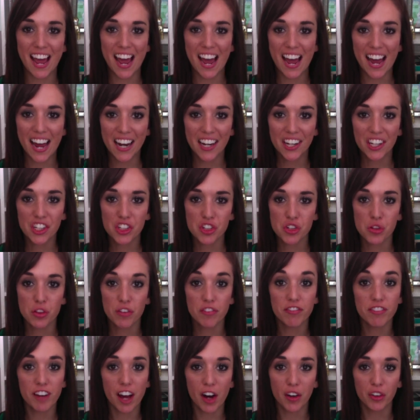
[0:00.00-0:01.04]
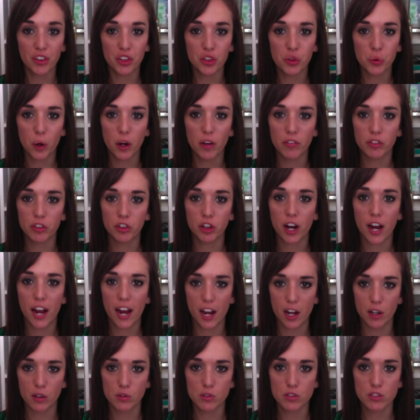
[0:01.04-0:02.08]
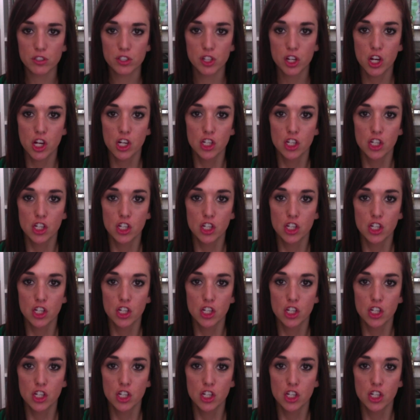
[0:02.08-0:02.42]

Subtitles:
add to the value of your house.